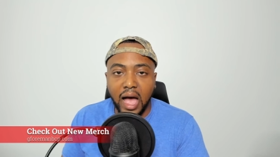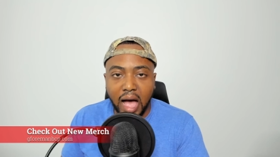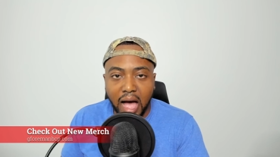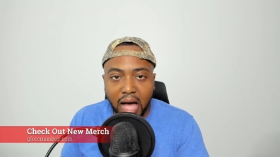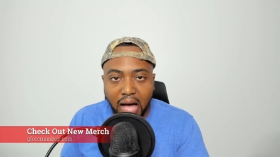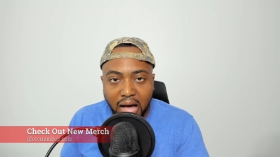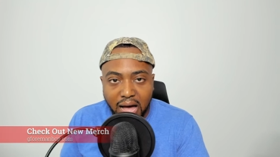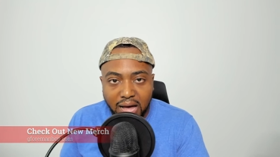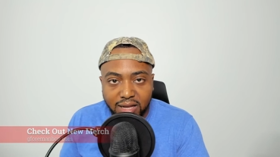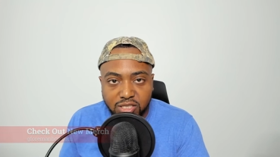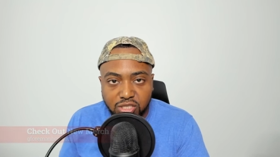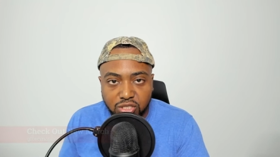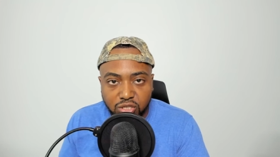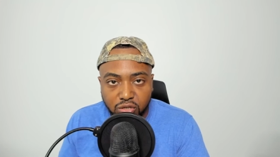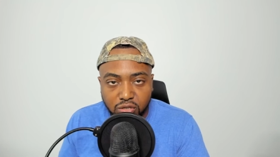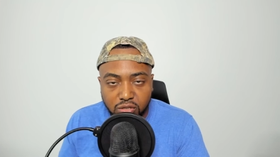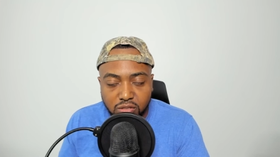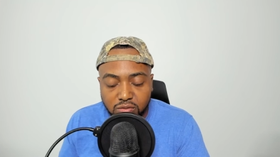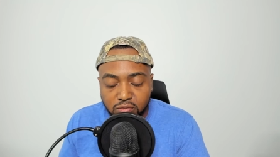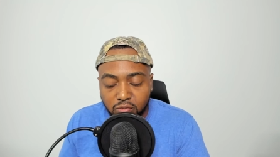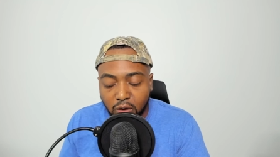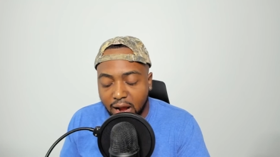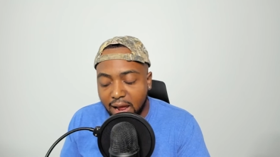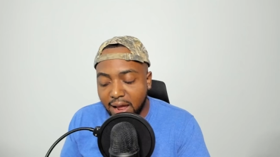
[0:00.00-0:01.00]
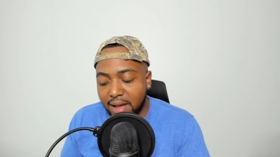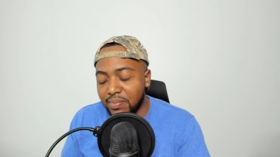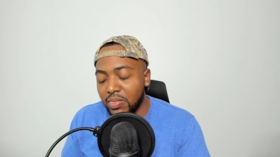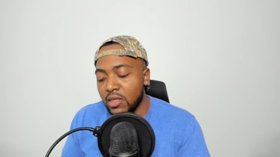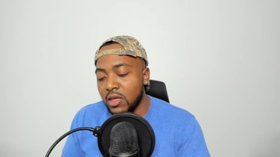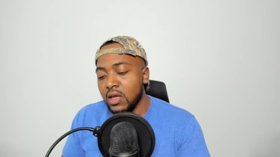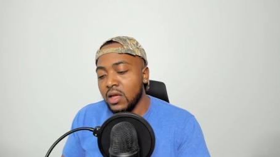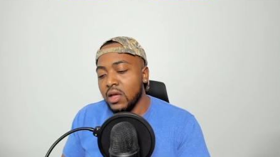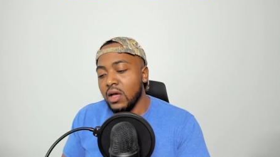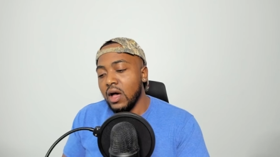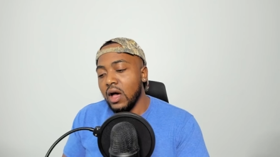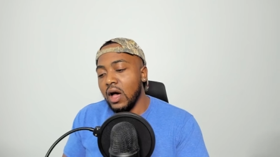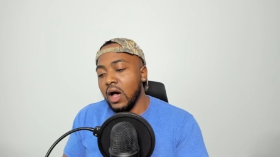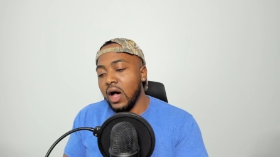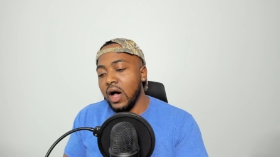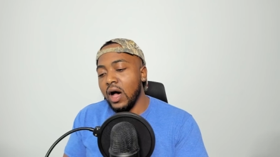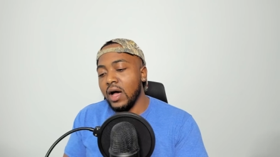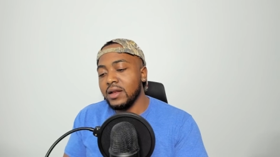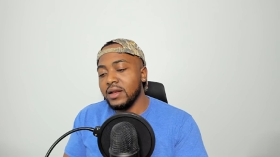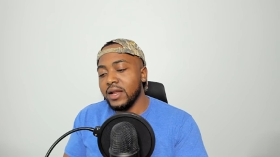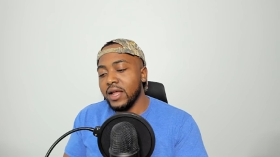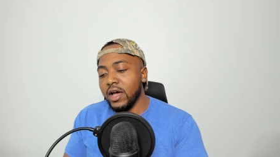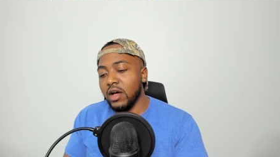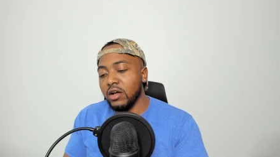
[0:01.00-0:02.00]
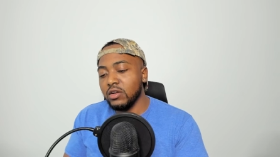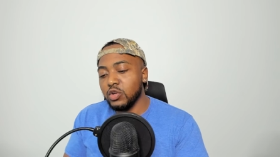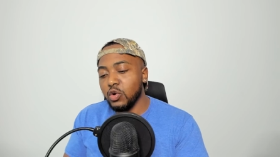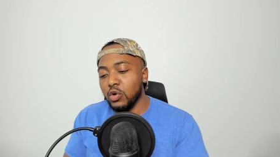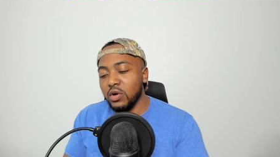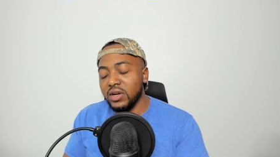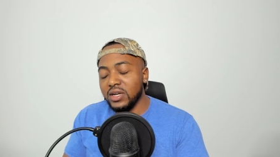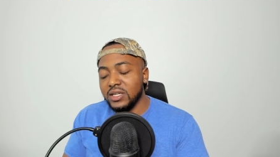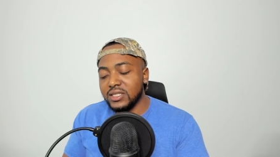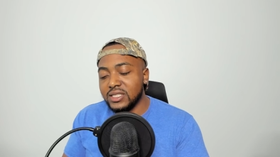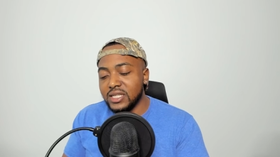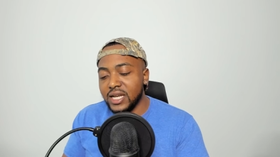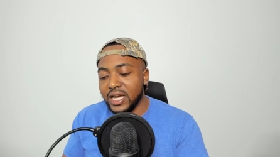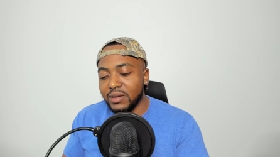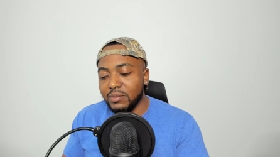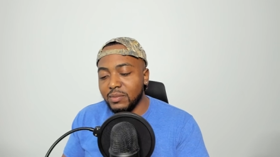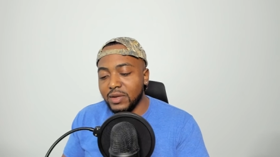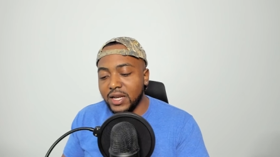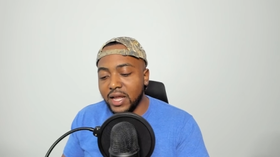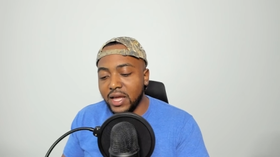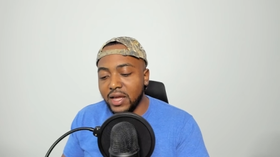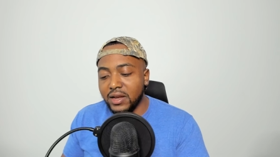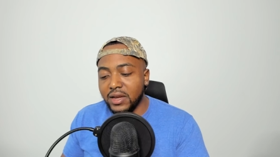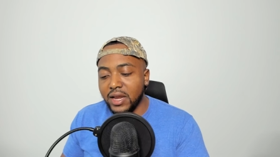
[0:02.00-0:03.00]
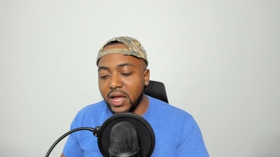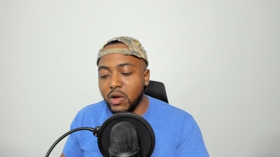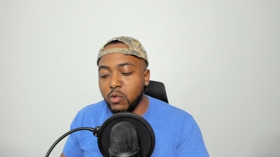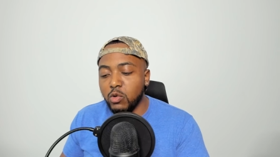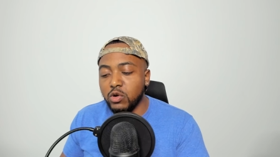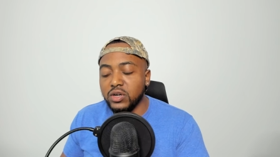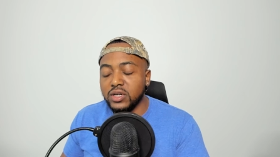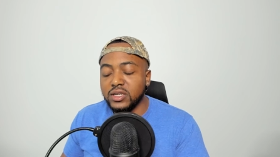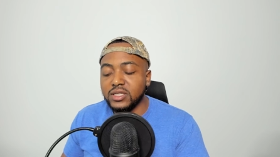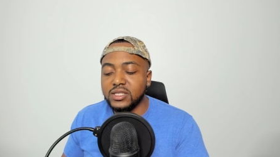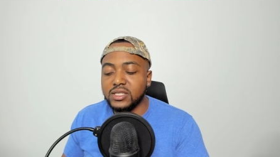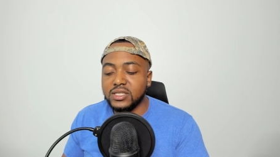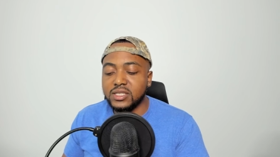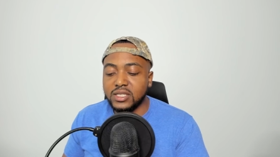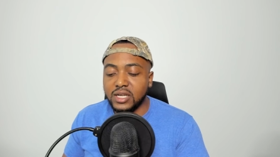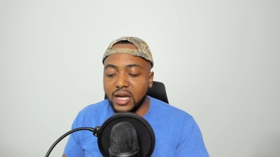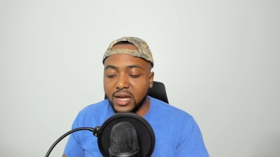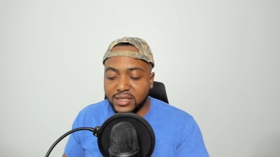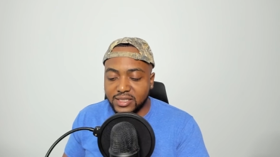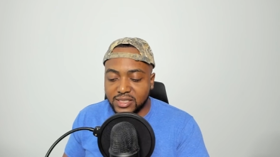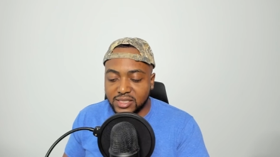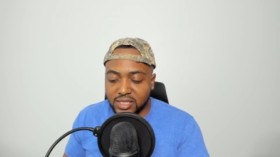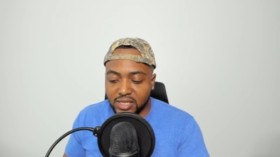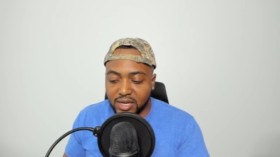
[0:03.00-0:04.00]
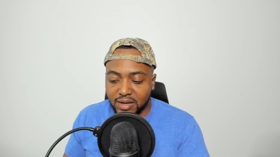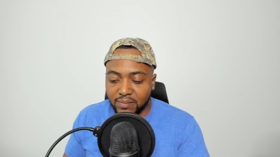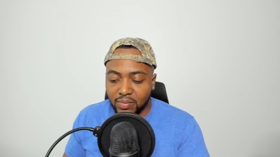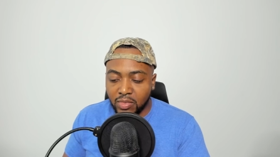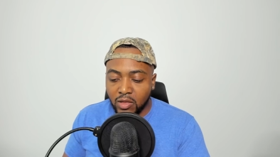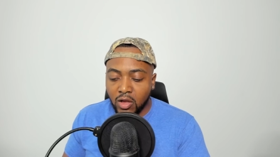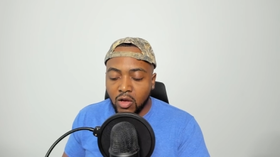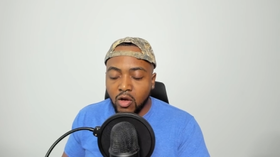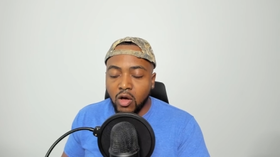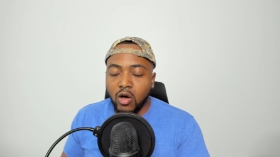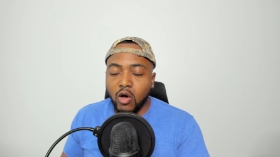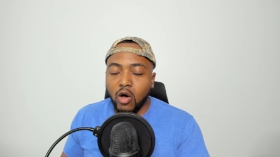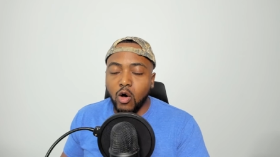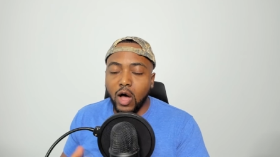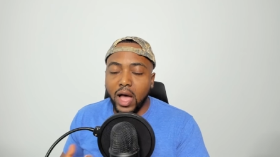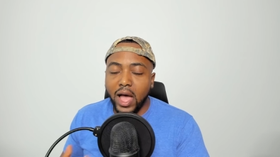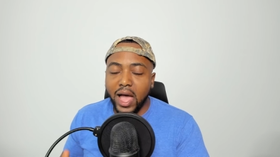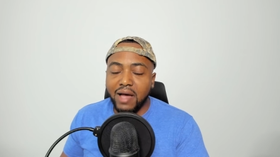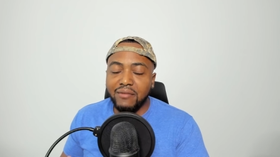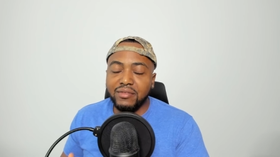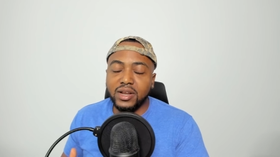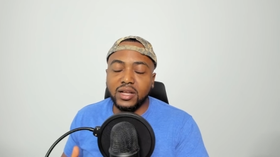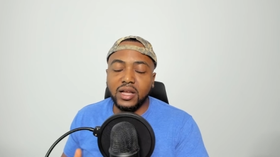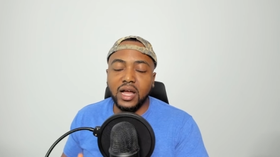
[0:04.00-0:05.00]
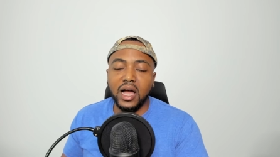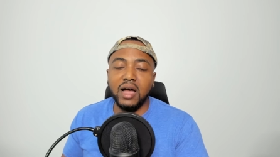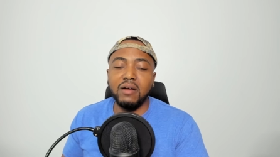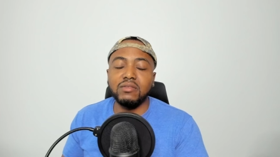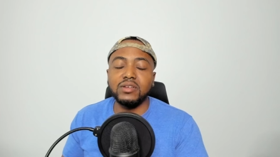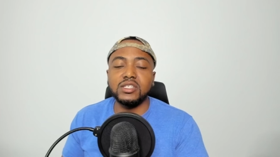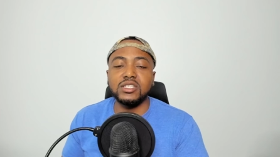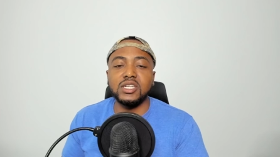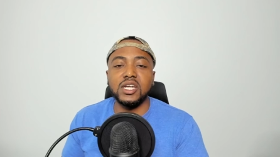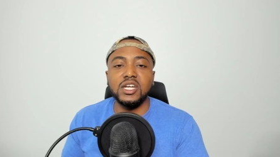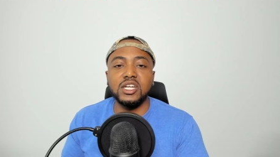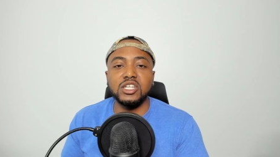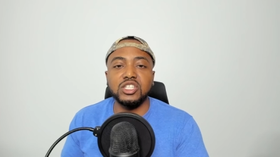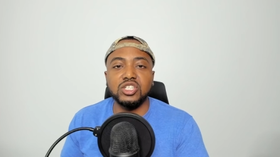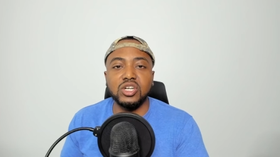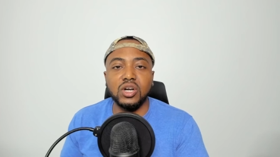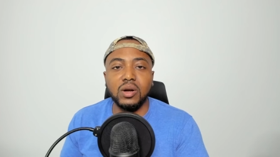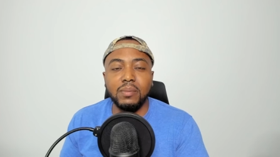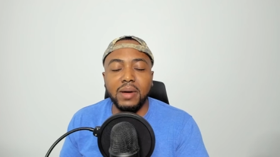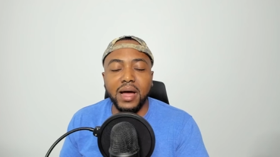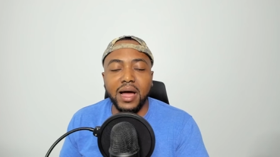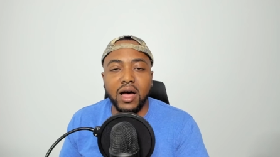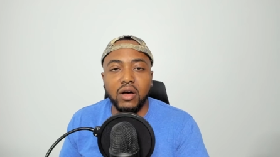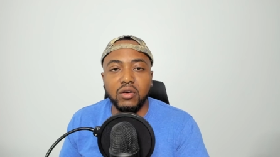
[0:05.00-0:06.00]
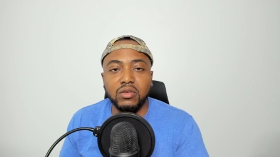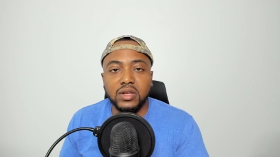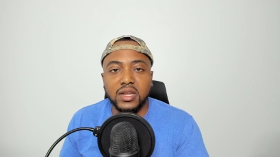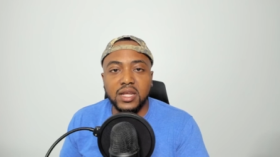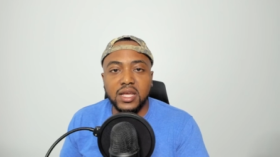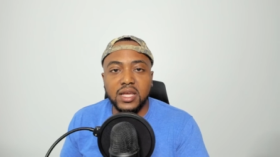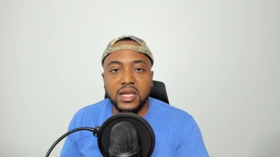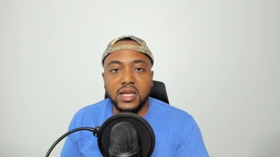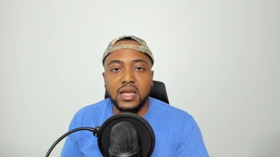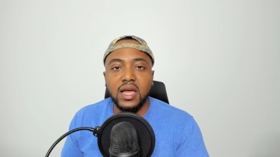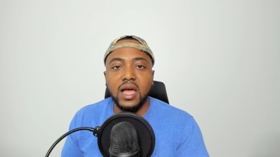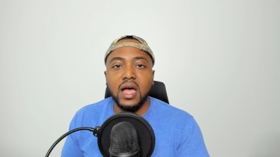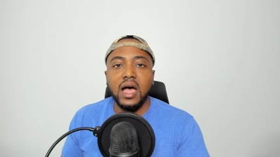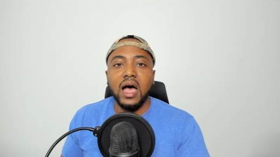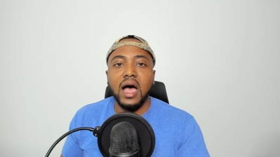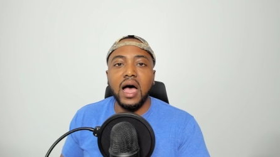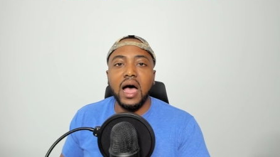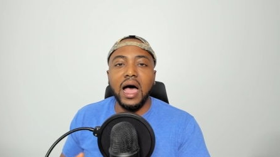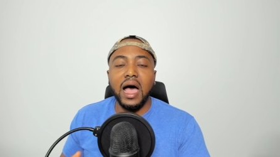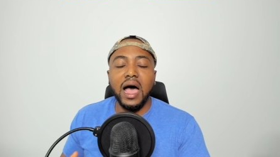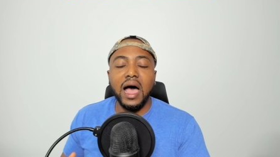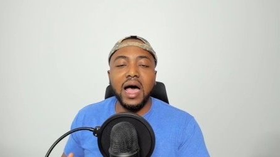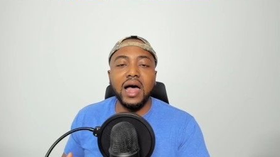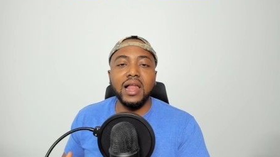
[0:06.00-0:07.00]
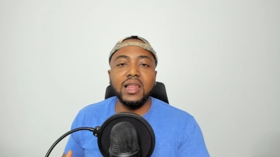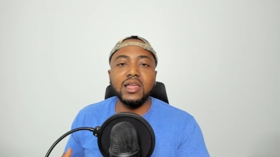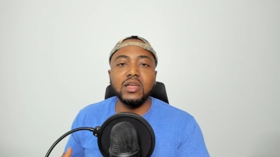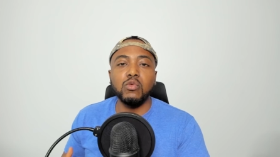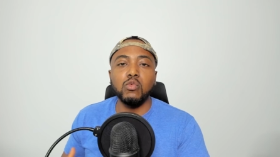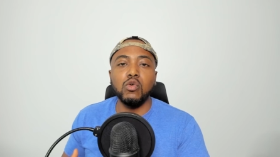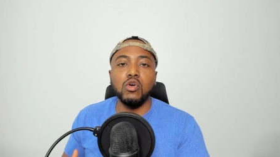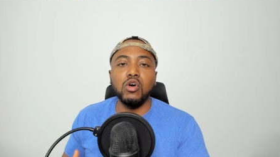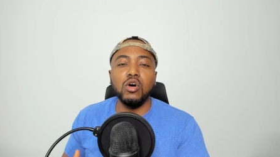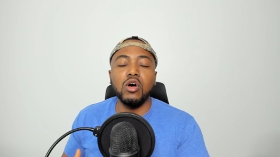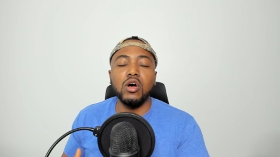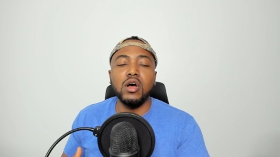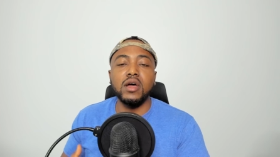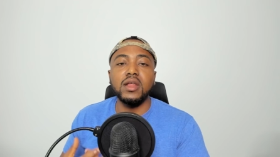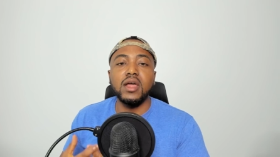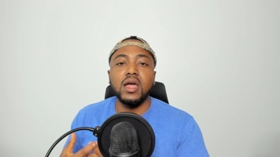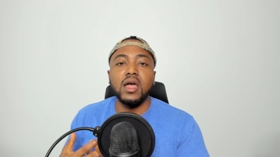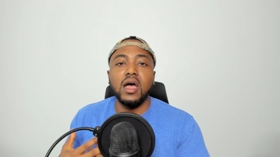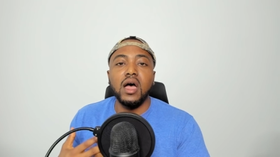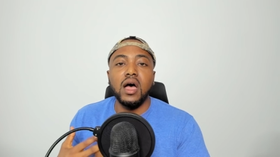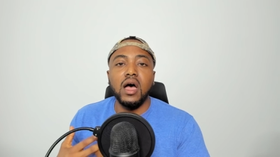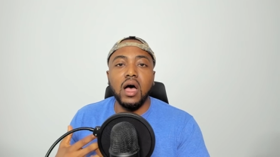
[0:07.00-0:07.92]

Oscars, right? Uh, now, during this segment, they, they were discussing or having a conversation about the Hollywood